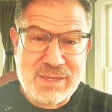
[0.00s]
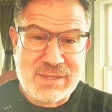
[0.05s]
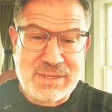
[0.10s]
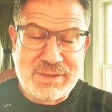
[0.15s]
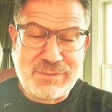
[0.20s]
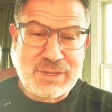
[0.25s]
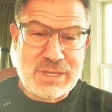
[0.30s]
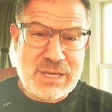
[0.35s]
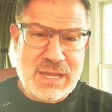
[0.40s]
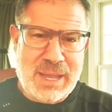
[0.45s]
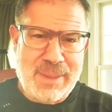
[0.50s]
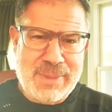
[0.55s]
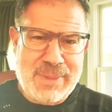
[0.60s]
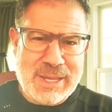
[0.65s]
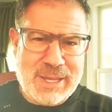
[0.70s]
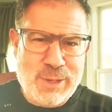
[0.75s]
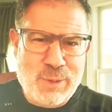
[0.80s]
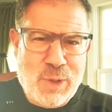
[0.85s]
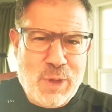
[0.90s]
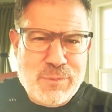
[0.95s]
leave a
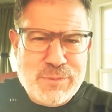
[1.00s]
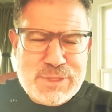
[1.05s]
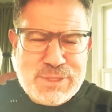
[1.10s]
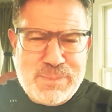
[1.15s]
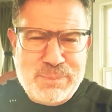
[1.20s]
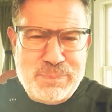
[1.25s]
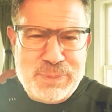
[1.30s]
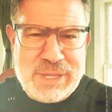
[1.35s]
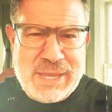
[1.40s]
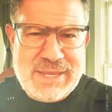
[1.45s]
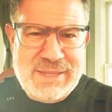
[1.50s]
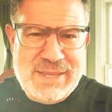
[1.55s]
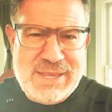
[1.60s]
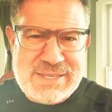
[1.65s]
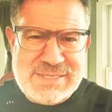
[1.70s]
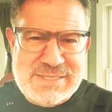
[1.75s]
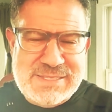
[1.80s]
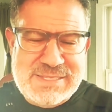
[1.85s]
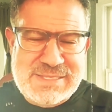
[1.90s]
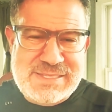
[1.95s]
comment, go over to
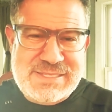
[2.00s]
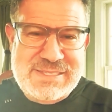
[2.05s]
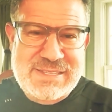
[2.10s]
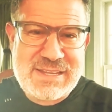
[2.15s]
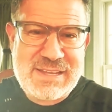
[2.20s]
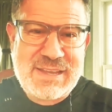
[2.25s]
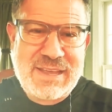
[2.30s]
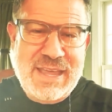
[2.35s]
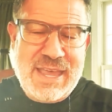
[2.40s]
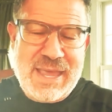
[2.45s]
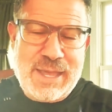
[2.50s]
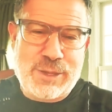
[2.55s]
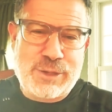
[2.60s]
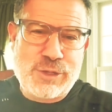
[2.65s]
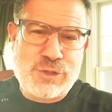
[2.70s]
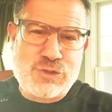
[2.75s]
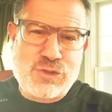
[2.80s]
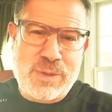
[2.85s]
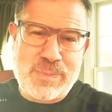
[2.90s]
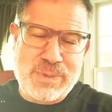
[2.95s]
playlists and
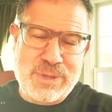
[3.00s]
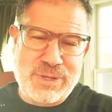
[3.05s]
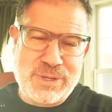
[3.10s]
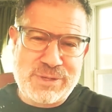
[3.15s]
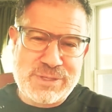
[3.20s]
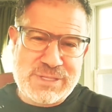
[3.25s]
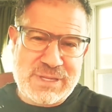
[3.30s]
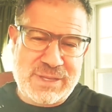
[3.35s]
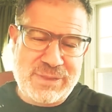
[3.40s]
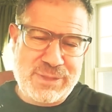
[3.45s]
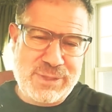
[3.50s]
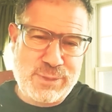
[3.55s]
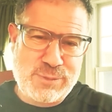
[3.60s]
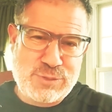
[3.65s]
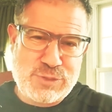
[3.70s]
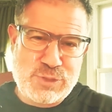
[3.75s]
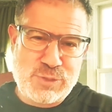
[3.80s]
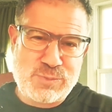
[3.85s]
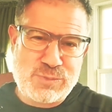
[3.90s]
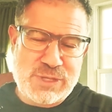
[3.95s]
contributors on the
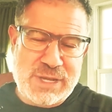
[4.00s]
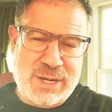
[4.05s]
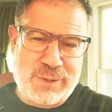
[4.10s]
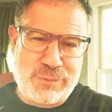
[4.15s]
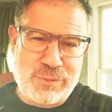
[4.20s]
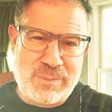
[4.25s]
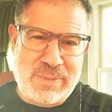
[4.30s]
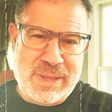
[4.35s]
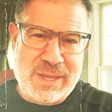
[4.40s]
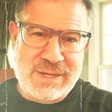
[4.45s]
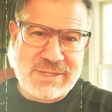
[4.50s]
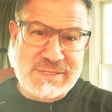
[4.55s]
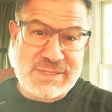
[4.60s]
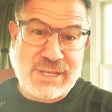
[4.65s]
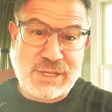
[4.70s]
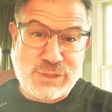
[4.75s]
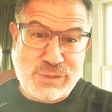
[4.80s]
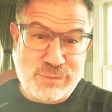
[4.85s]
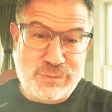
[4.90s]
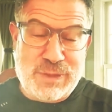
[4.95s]
YouTube channel for Midas
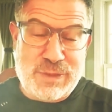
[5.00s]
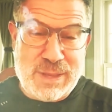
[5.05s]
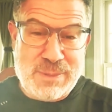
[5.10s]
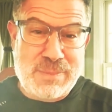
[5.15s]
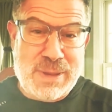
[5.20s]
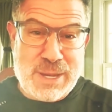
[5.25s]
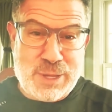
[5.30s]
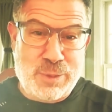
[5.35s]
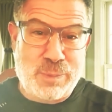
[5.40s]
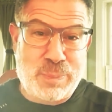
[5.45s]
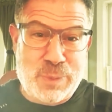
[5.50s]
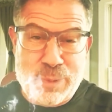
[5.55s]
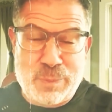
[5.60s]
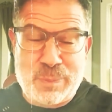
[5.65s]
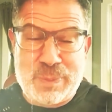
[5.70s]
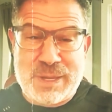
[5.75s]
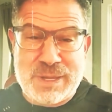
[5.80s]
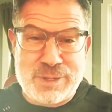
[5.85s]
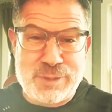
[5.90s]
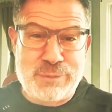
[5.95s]
Touch, and find Michael
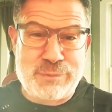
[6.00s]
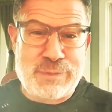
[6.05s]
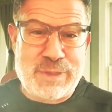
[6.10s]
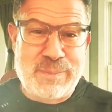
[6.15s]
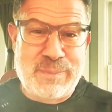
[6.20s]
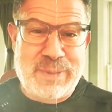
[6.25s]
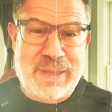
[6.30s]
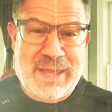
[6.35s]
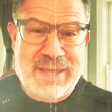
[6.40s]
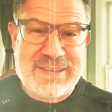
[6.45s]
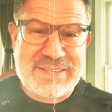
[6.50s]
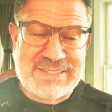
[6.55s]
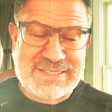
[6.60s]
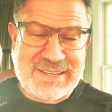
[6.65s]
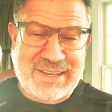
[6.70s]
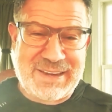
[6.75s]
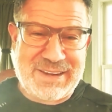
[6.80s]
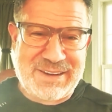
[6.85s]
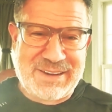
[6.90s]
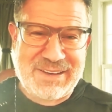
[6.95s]
Popok. You'll find my
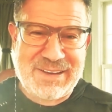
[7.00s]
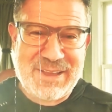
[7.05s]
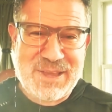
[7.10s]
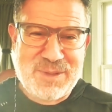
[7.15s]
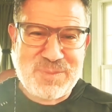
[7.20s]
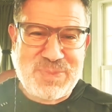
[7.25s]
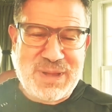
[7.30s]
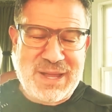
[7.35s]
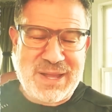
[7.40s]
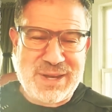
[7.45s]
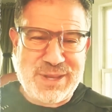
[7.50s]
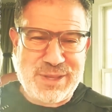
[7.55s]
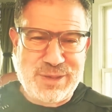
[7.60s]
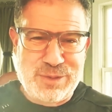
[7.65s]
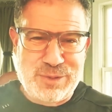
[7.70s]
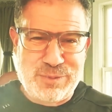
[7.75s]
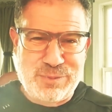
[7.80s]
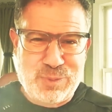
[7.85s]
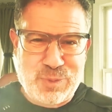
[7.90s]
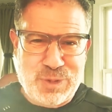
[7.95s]
entire body
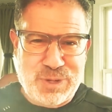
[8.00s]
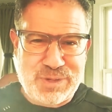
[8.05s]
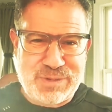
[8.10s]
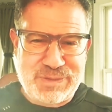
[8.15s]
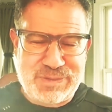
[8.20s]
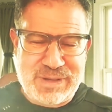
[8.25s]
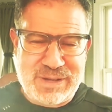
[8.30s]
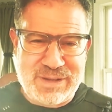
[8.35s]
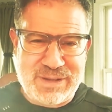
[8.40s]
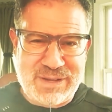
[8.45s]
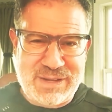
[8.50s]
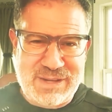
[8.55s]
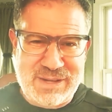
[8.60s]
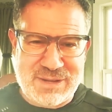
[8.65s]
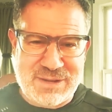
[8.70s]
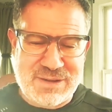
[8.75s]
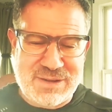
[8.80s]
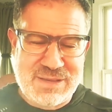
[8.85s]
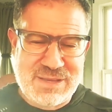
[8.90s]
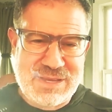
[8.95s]
of work there
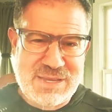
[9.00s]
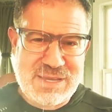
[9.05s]
here.